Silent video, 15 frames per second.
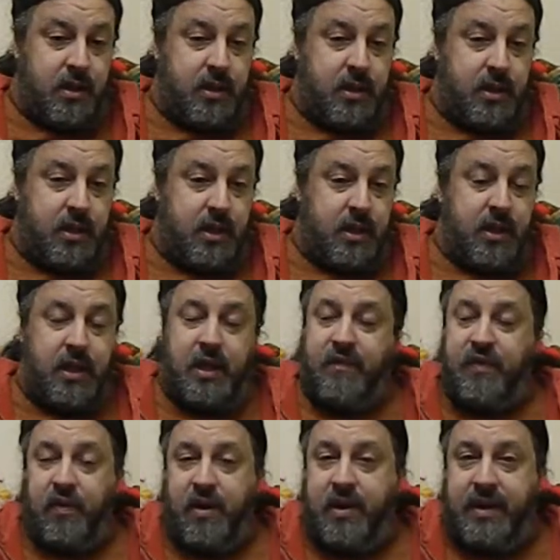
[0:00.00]
And
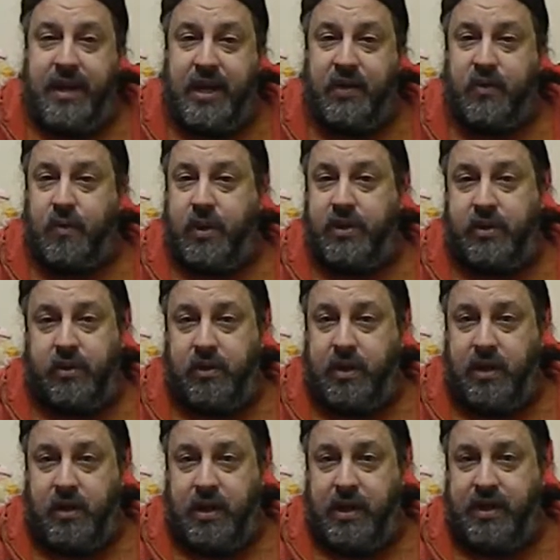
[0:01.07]
if you're on Android, you,
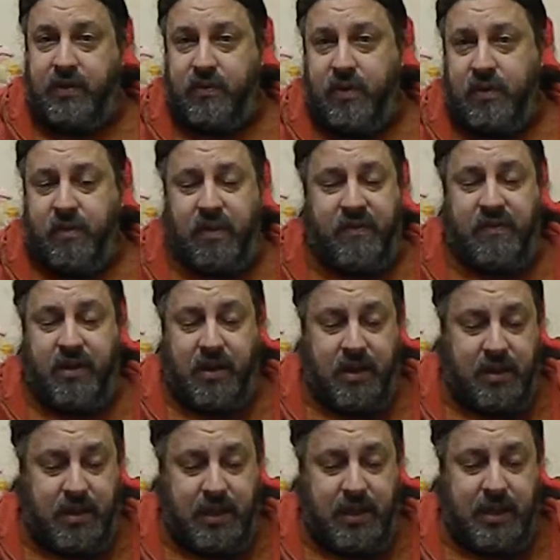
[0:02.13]
Android, or even
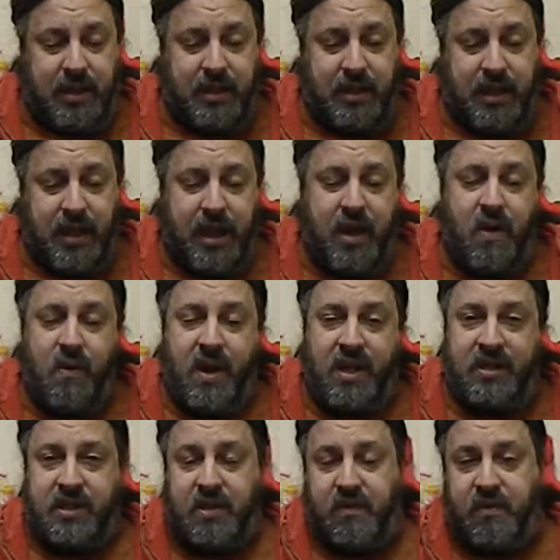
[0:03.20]
on uh,
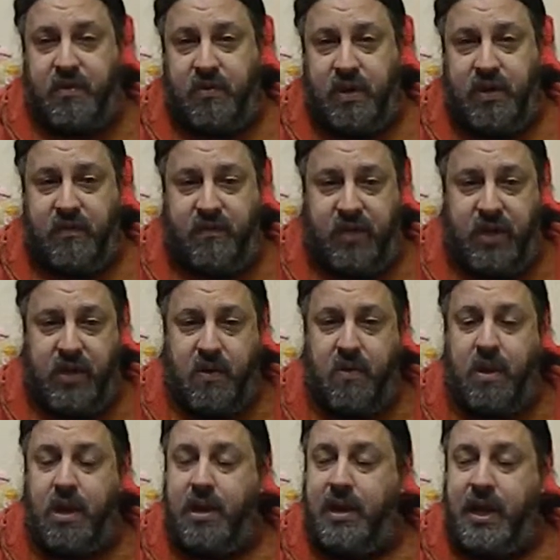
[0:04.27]
iOS, and if you're doing
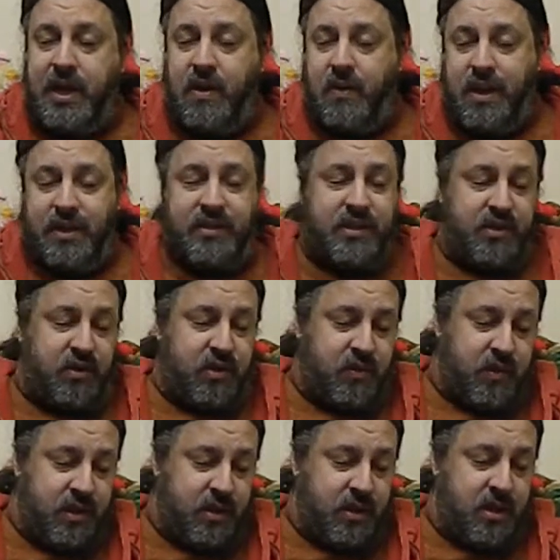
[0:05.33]
video on iOS and you're
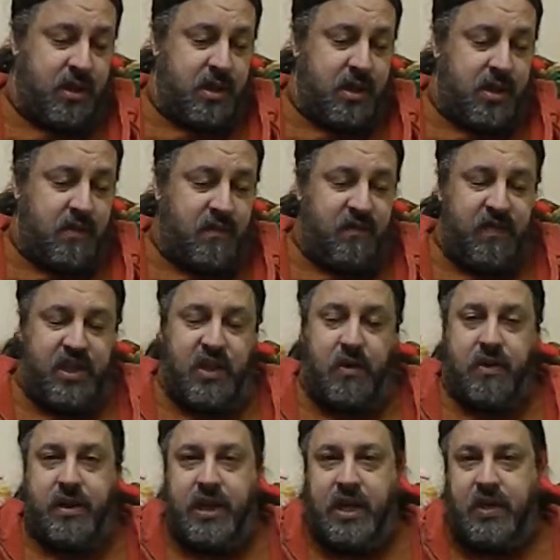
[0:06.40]
doing video
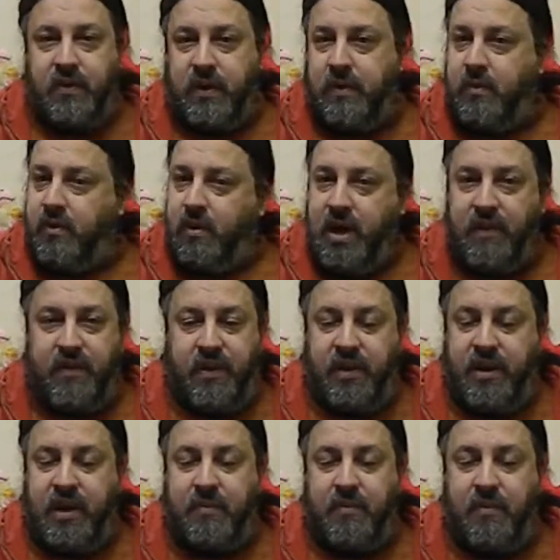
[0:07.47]
on Android, more often than
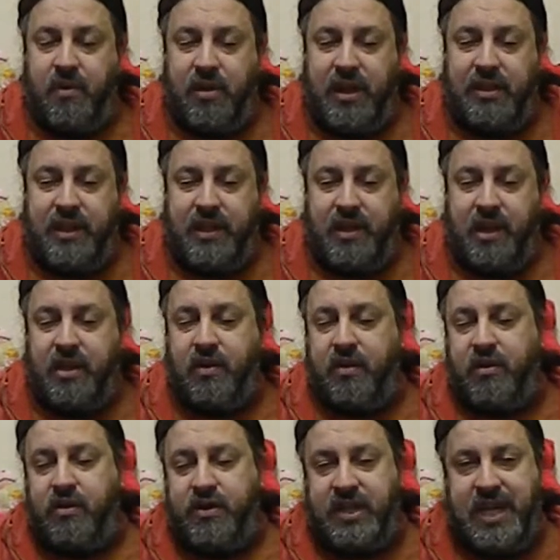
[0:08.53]
not, more likely than not,
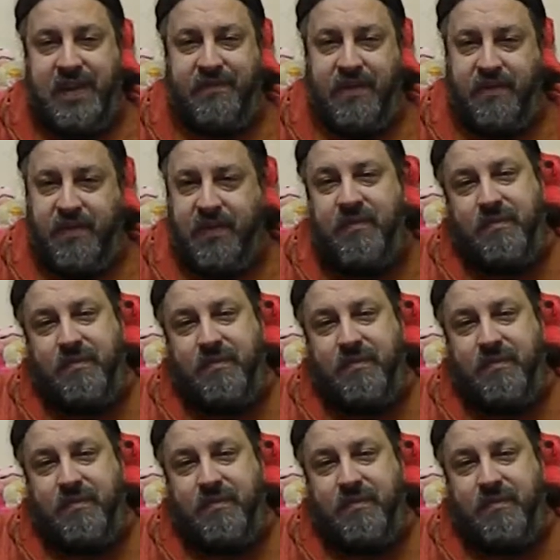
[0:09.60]
you're using F F